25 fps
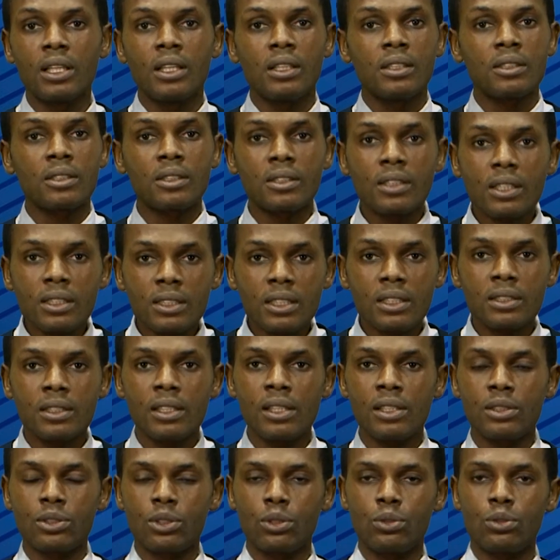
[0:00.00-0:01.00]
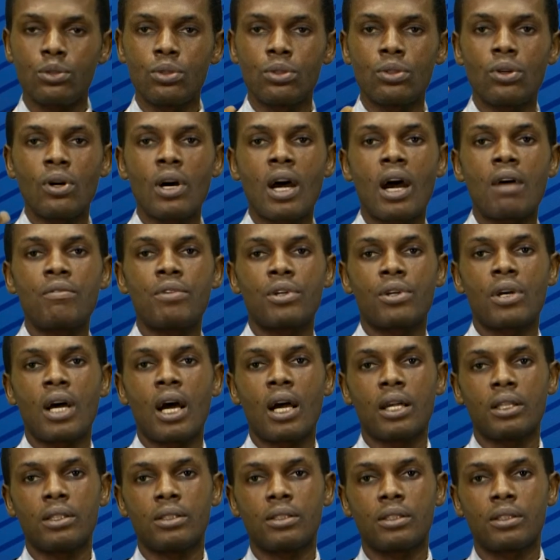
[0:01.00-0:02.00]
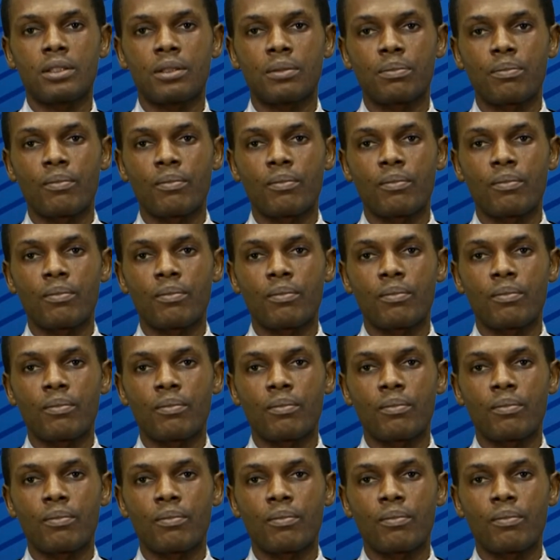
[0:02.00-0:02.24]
citizens do not have a right